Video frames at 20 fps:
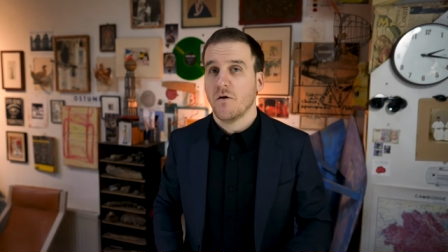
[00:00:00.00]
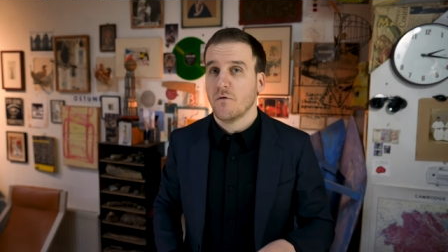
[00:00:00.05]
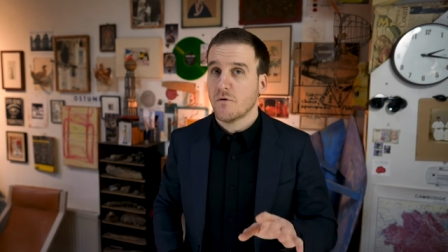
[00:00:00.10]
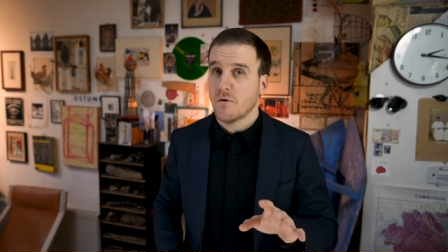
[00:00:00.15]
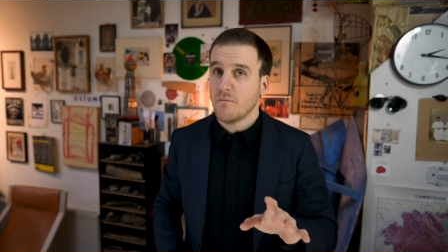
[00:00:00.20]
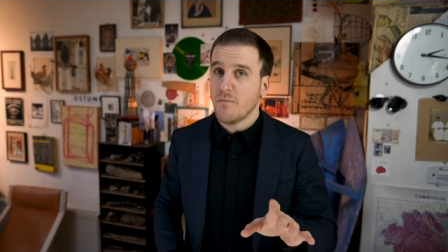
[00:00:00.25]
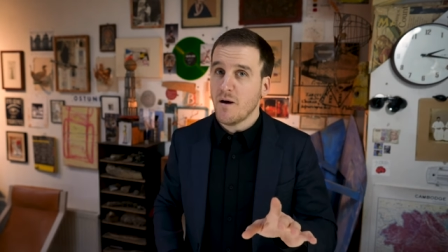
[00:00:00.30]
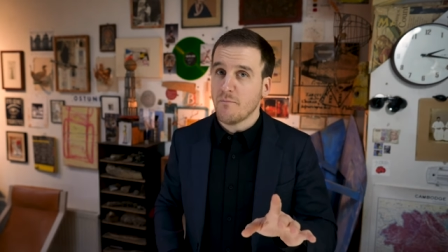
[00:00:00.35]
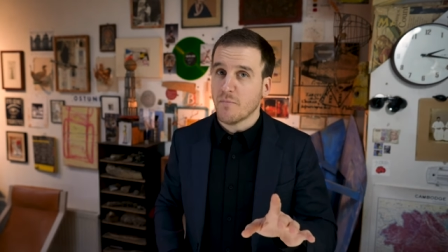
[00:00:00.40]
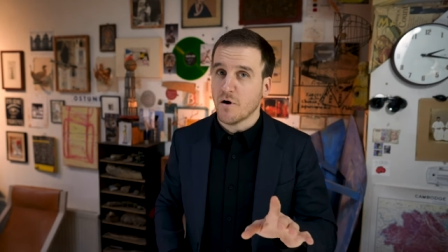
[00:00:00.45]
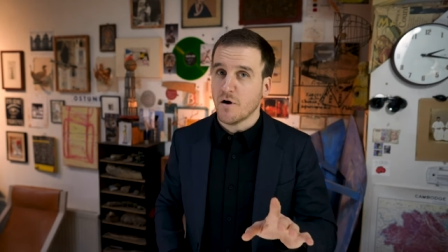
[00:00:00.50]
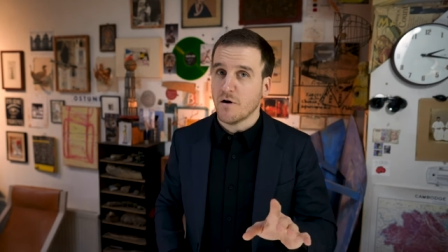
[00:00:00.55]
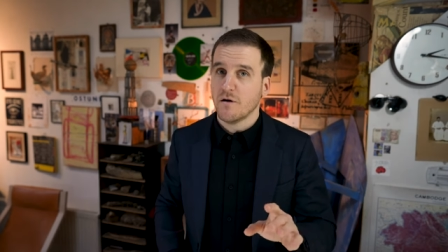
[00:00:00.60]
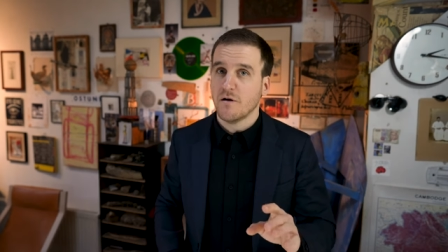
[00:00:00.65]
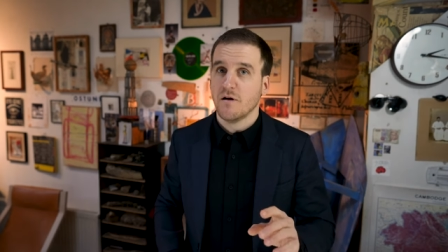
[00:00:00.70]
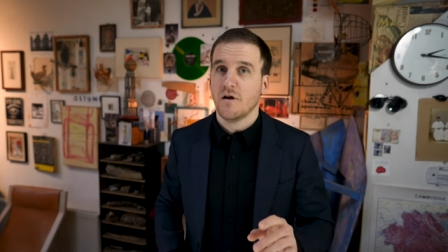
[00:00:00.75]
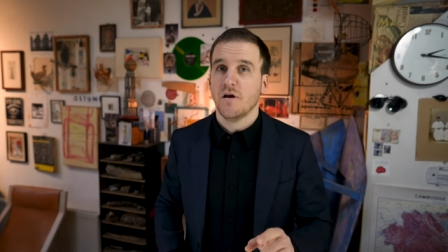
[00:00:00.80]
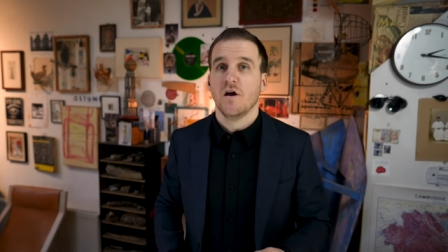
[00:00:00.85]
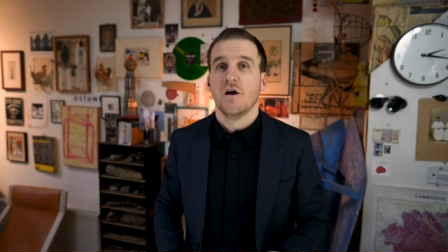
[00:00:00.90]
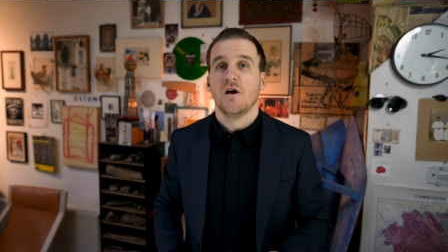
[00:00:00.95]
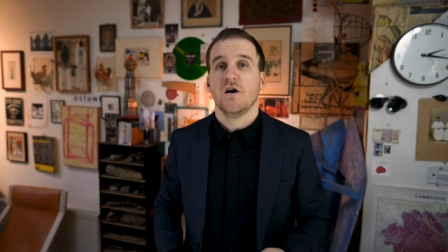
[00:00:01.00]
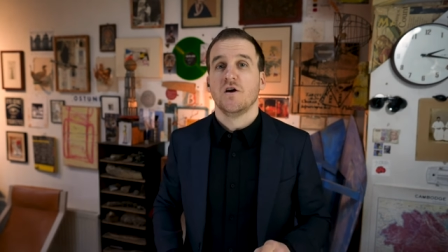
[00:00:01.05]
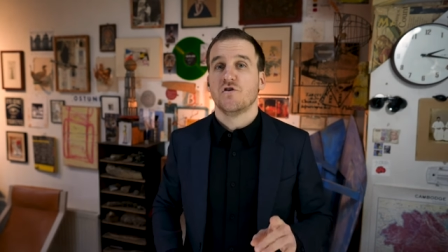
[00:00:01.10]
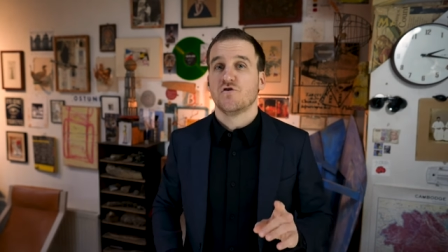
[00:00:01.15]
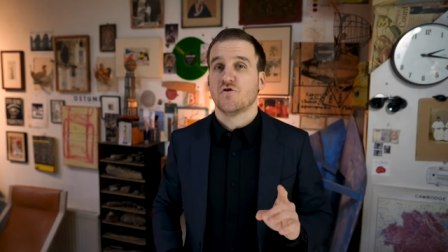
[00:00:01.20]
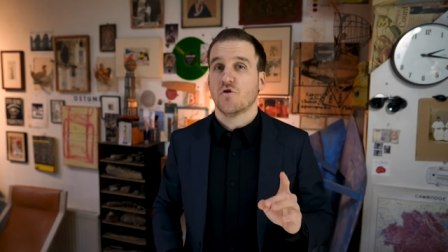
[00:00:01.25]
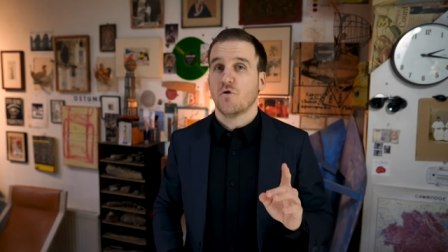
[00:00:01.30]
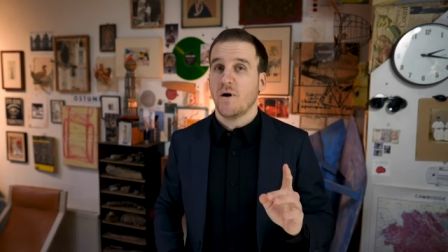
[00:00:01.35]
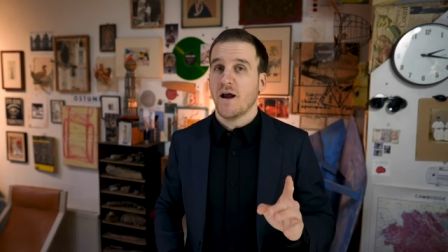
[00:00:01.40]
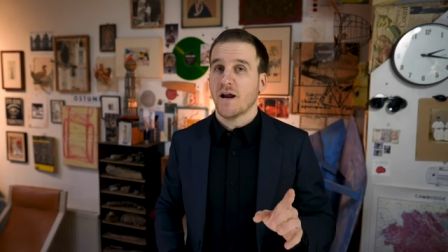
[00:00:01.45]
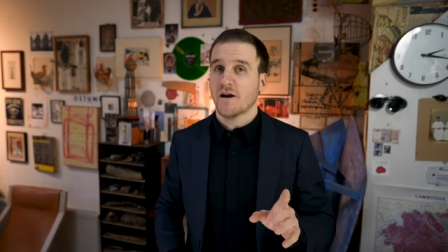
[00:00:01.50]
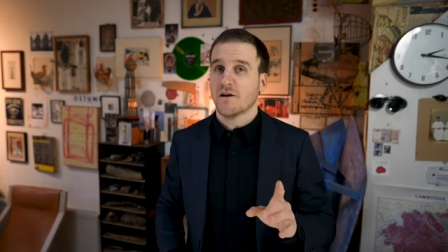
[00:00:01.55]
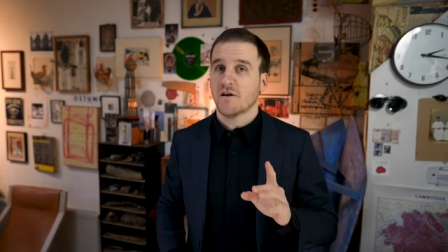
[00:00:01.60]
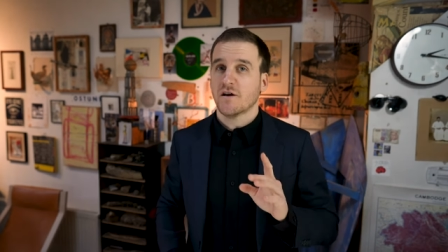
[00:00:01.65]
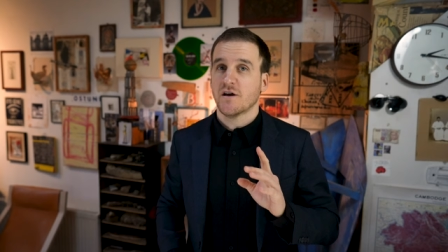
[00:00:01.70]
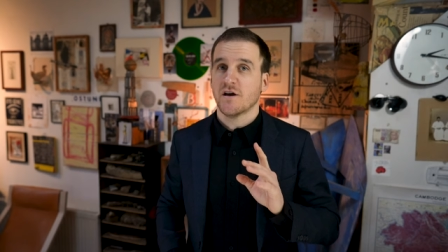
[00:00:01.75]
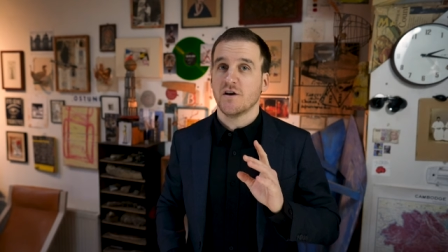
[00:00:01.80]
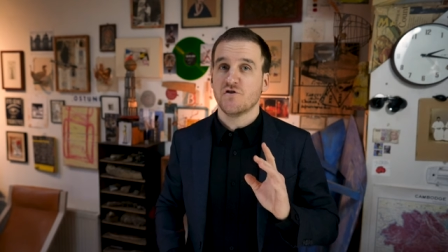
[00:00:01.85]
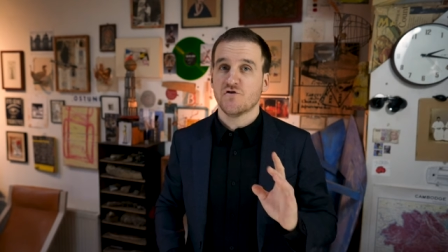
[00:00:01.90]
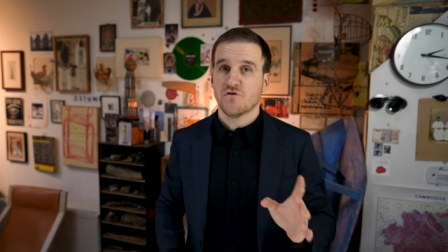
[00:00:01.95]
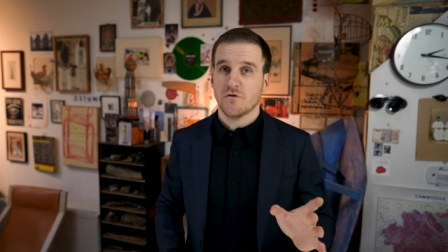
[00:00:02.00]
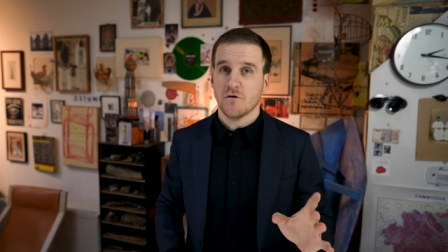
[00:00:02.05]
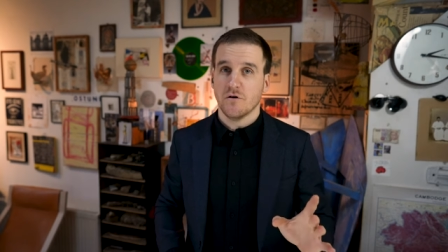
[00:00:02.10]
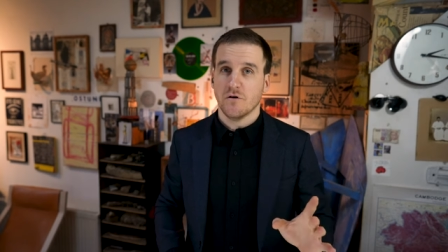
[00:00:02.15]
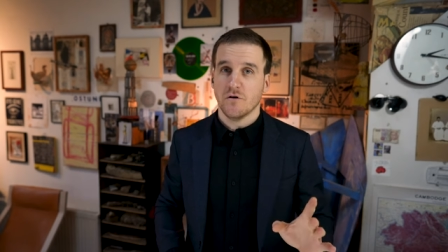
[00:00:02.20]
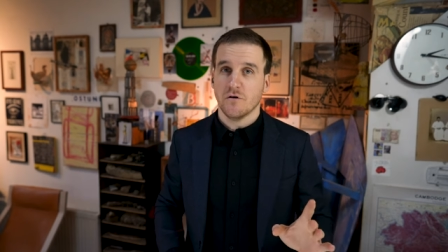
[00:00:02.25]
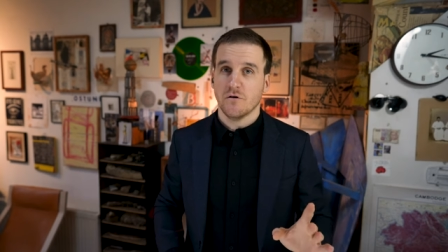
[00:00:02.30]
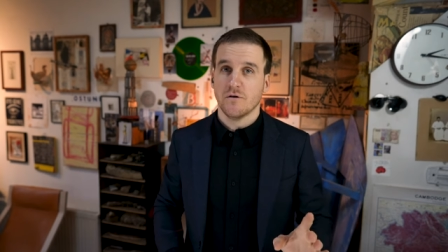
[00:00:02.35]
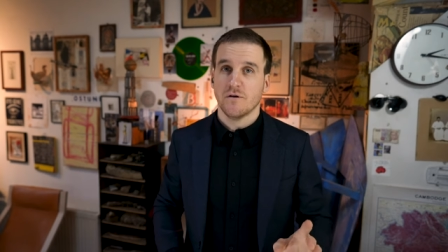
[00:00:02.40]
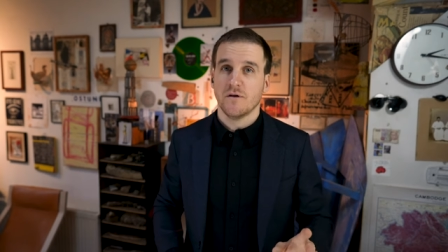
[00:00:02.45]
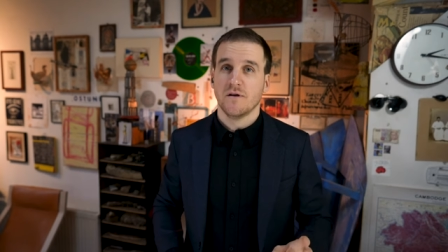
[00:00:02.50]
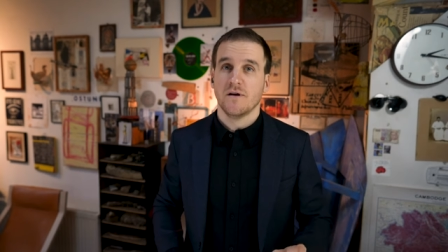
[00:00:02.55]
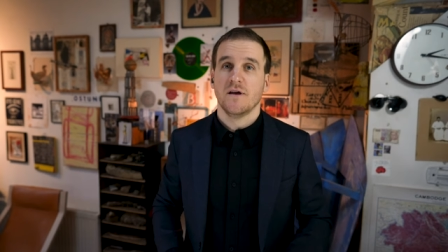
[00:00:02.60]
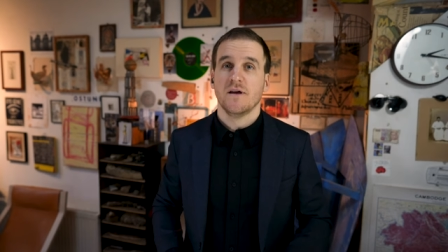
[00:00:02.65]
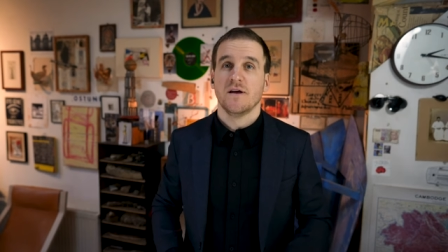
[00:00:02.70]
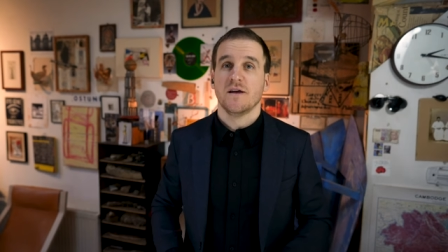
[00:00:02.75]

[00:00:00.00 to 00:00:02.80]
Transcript: Remember, direct control